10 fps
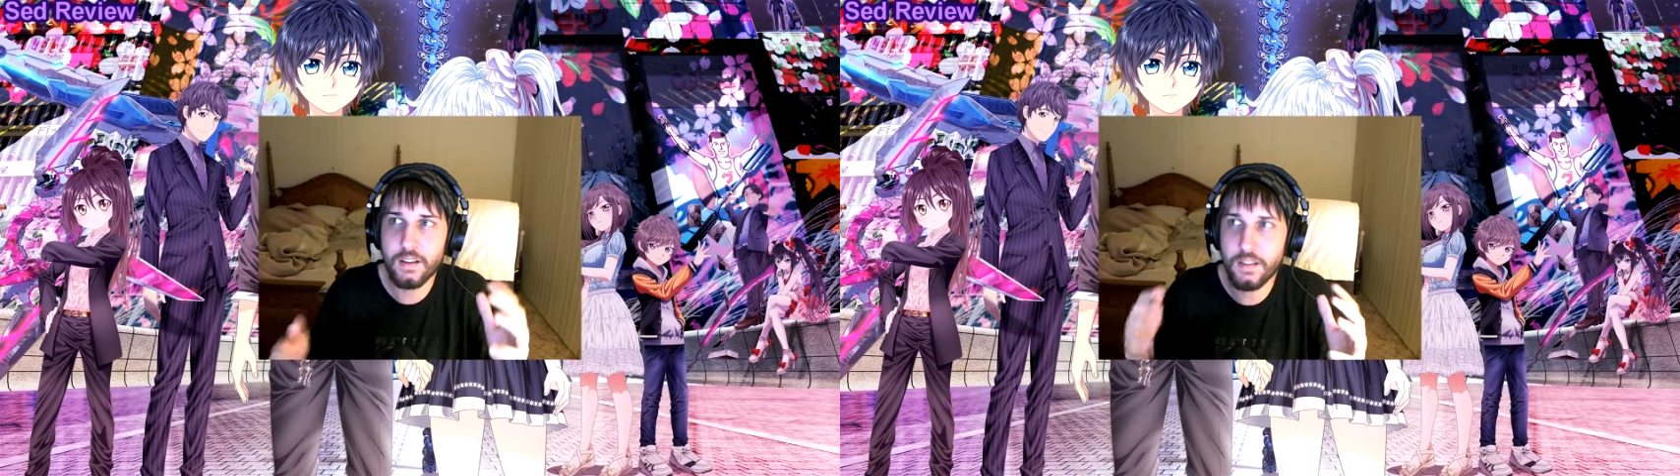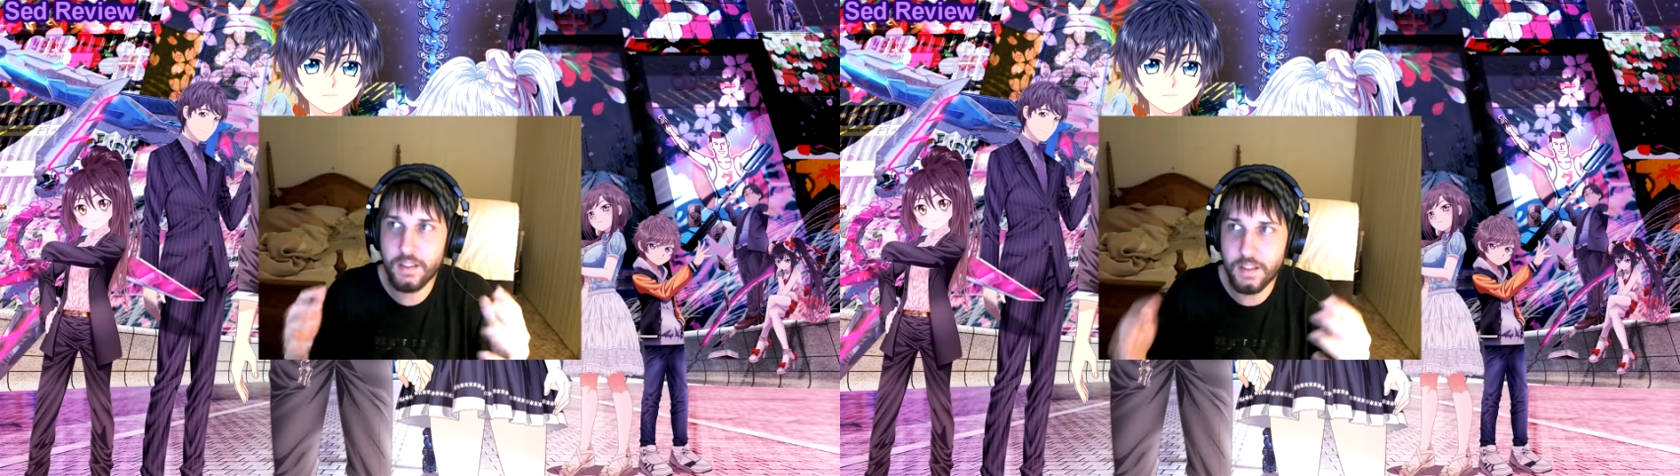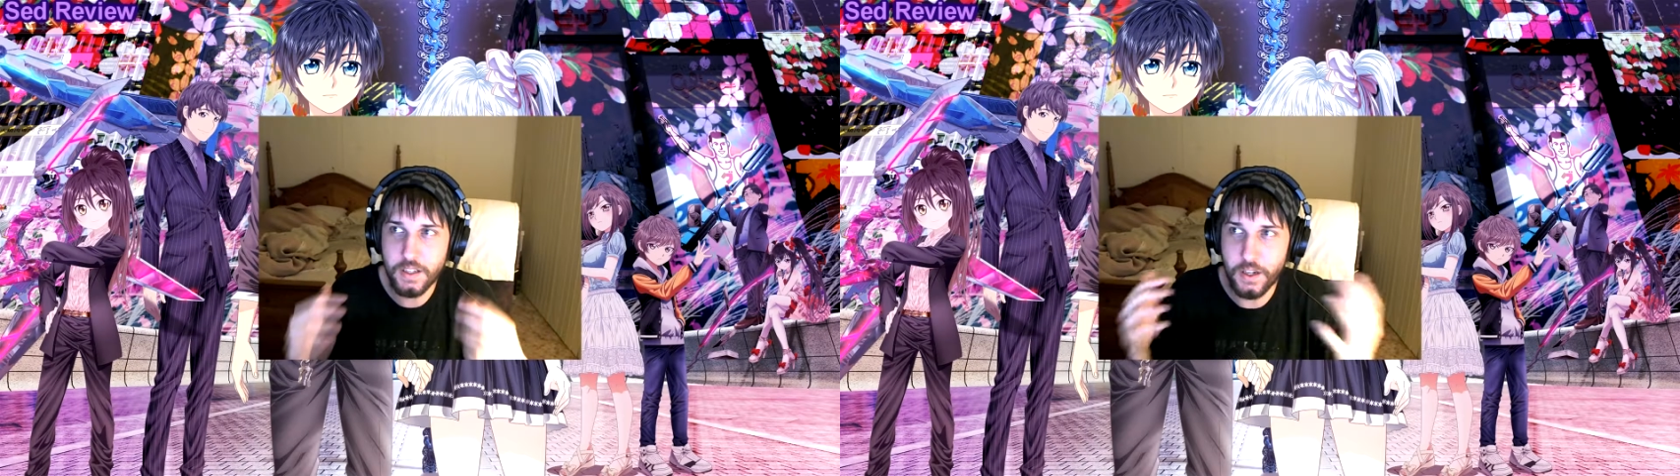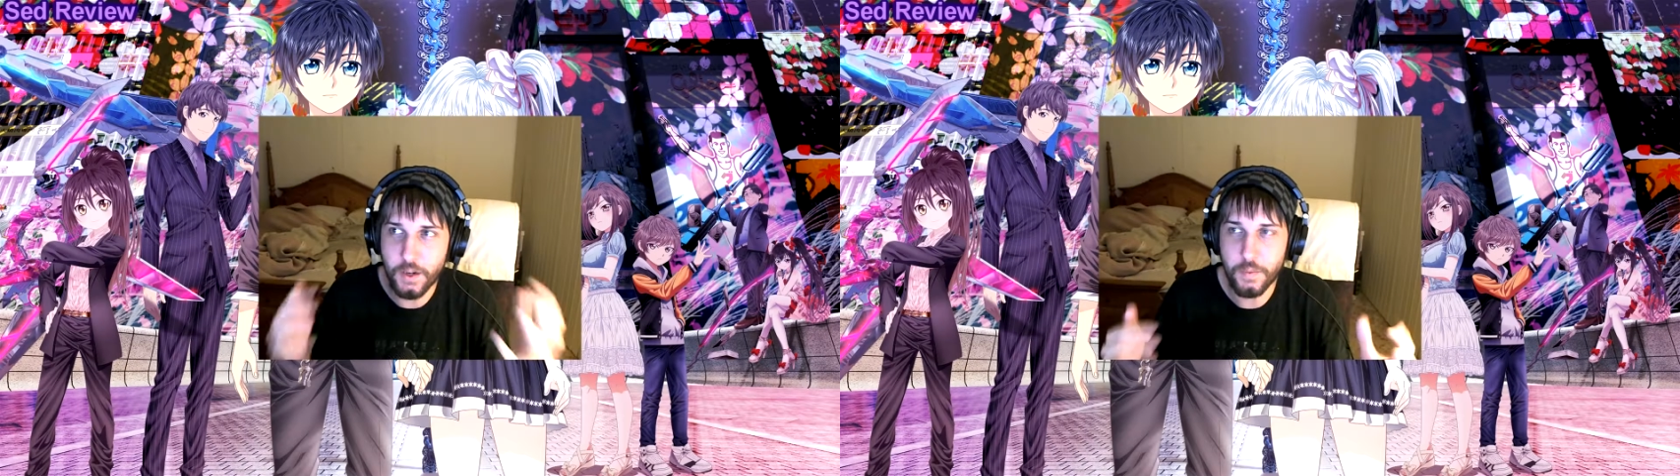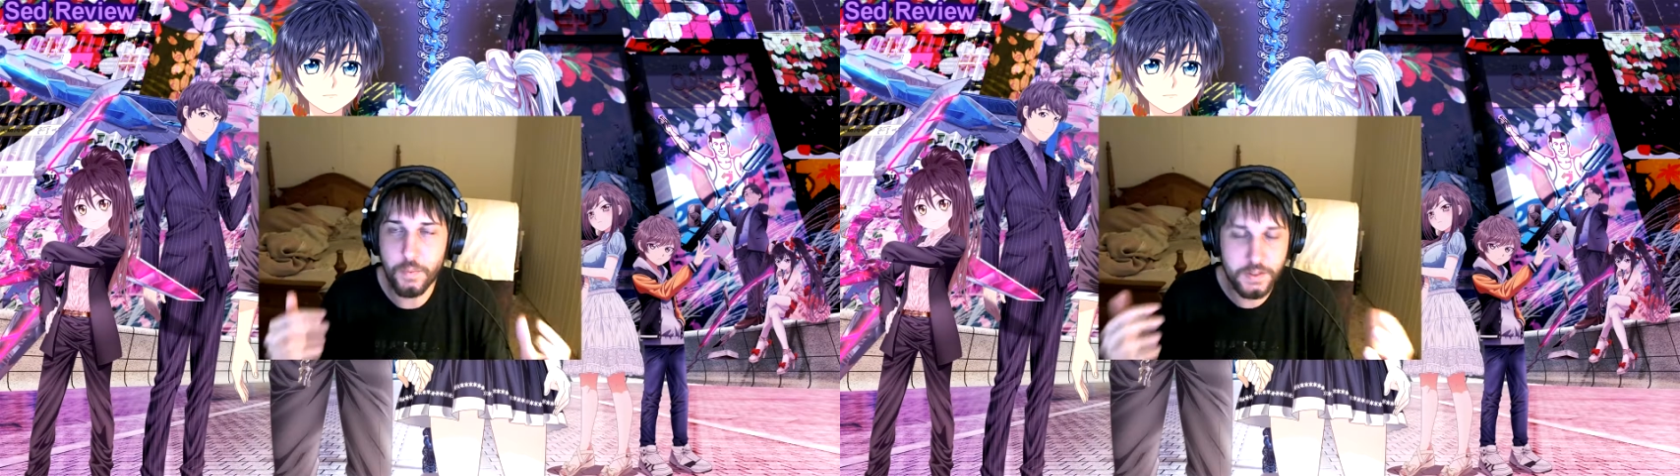you
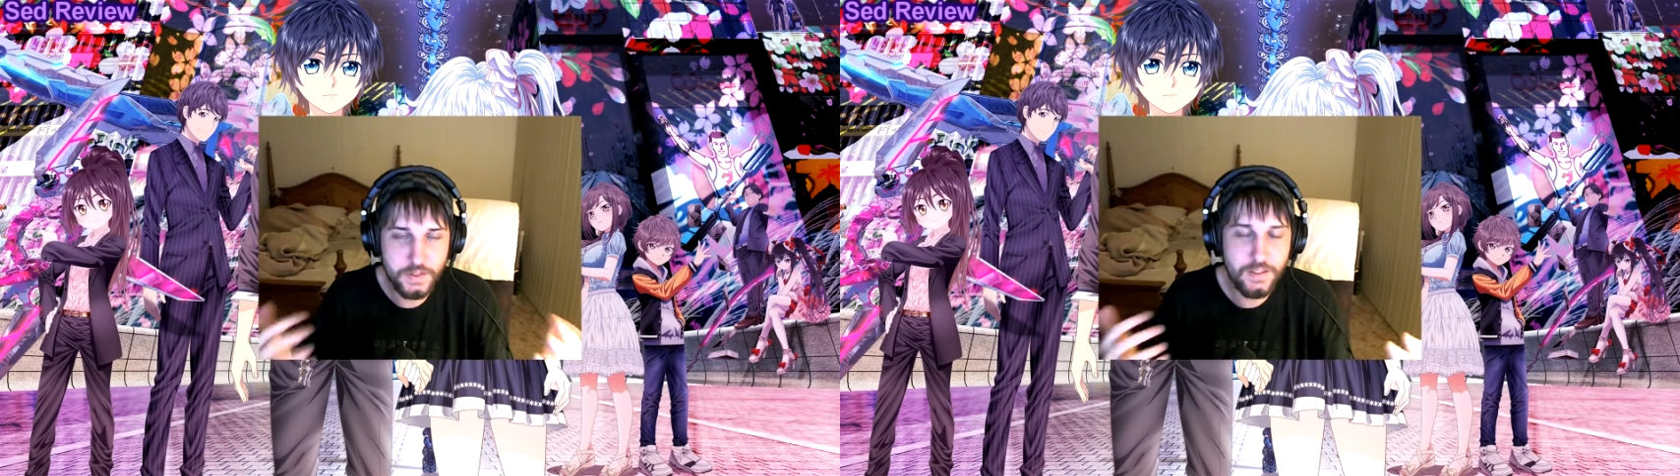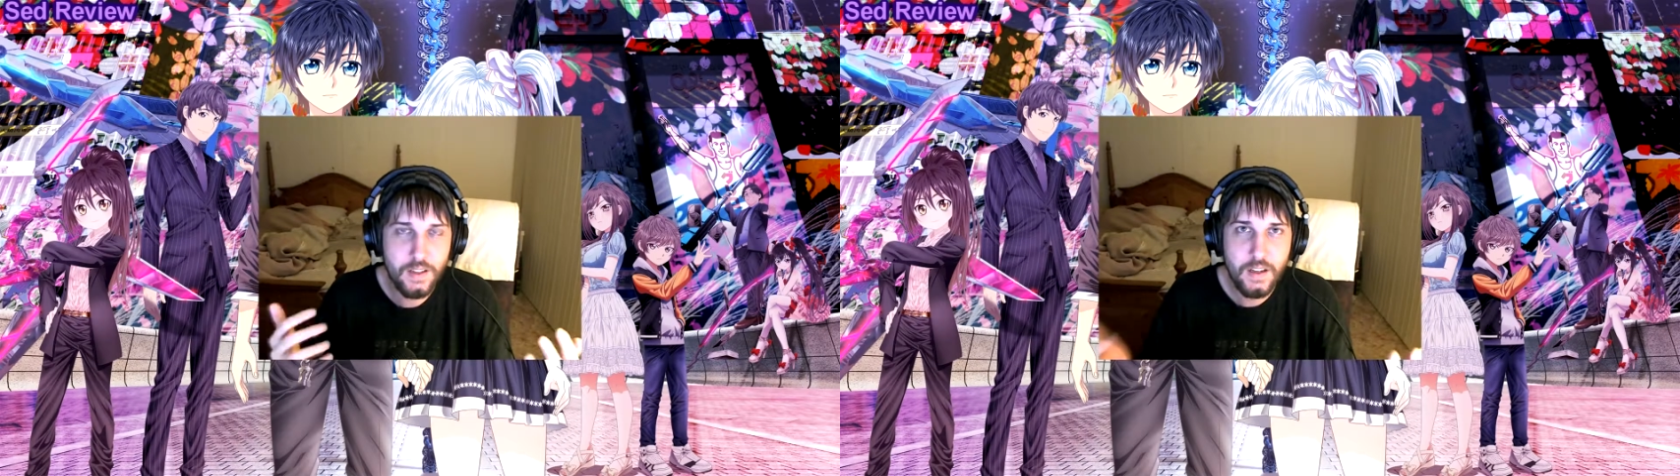know, once